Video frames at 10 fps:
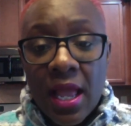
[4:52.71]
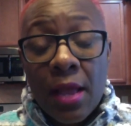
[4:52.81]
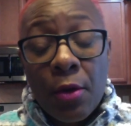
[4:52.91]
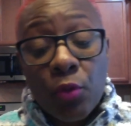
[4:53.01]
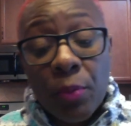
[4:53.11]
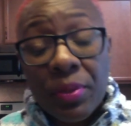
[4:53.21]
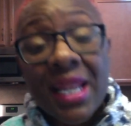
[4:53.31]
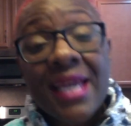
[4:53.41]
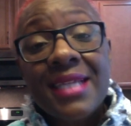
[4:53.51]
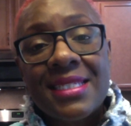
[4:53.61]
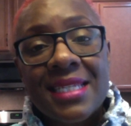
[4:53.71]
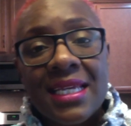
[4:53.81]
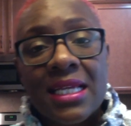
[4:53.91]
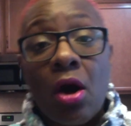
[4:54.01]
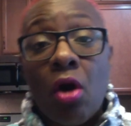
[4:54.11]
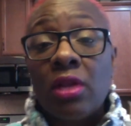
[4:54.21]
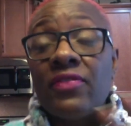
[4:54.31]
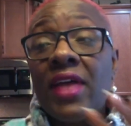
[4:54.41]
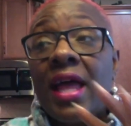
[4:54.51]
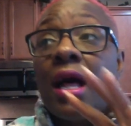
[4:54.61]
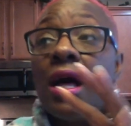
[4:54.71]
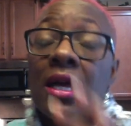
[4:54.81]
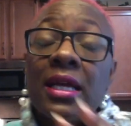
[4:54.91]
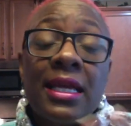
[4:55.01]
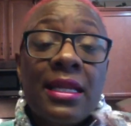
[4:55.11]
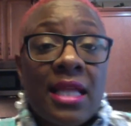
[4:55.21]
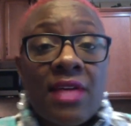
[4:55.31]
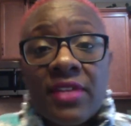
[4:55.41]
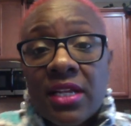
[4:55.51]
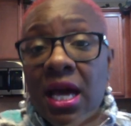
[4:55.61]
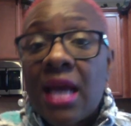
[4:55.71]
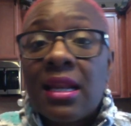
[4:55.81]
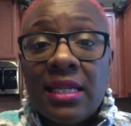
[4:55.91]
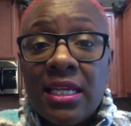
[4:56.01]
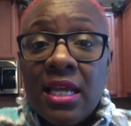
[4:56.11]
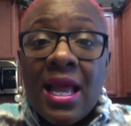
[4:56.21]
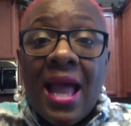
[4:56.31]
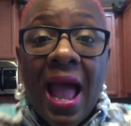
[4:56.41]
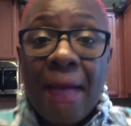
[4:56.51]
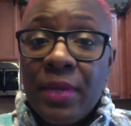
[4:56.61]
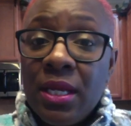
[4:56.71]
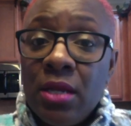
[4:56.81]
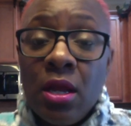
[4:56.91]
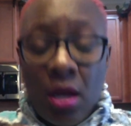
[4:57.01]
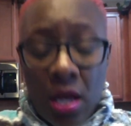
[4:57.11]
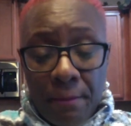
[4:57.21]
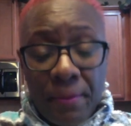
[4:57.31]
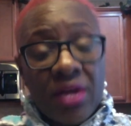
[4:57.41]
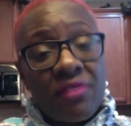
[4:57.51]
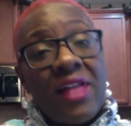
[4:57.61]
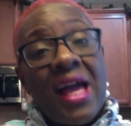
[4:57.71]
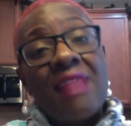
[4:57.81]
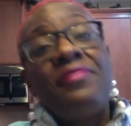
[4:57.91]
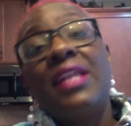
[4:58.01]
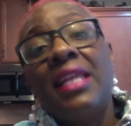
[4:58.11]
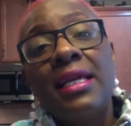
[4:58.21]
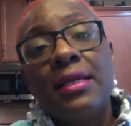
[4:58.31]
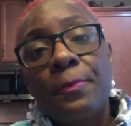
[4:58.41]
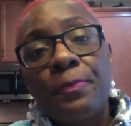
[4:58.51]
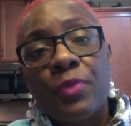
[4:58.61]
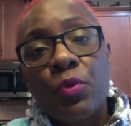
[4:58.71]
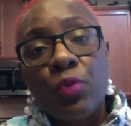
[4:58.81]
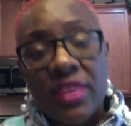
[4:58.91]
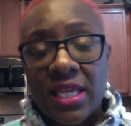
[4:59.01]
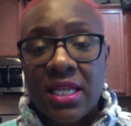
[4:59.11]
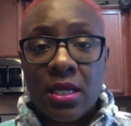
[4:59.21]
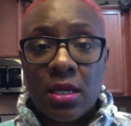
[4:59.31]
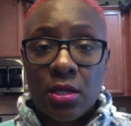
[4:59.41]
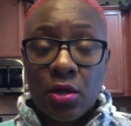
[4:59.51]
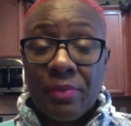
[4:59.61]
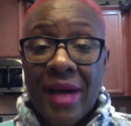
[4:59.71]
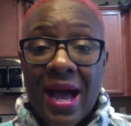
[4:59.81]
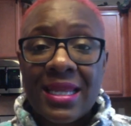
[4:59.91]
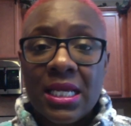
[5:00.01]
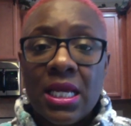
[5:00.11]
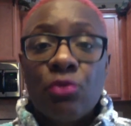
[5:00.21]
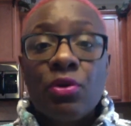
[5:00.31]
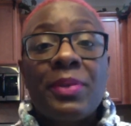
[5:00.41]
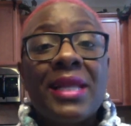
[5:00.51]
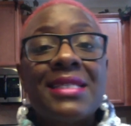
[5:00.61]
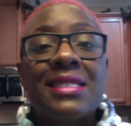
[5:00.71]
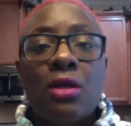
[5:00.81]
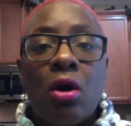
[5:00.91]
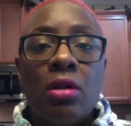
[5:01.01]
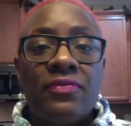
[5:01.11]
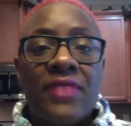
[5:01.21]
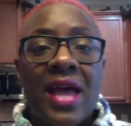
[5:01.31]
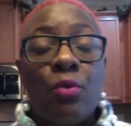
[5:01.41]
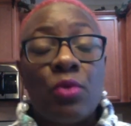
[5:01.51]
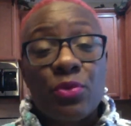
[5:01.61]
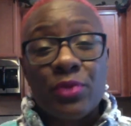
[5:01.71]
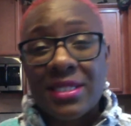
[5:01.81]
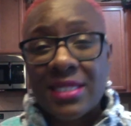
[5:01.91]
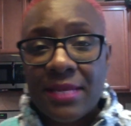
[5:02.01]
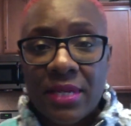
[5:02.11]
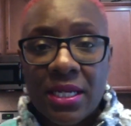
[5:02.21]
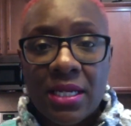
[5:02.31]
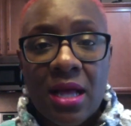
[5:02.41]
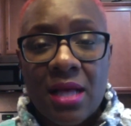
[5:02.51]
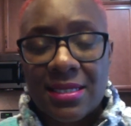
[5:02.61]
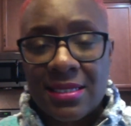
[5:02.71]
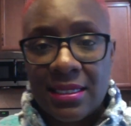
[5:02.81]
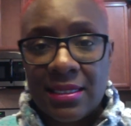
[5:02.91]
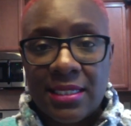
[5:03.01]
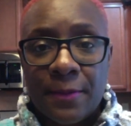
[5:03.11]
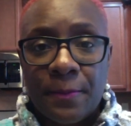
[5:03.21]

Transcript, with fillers: replacing all of that hugging, loving, cuddly, happy, uh, butterfly feeling within your body, replacing all of that with resentment and hostility.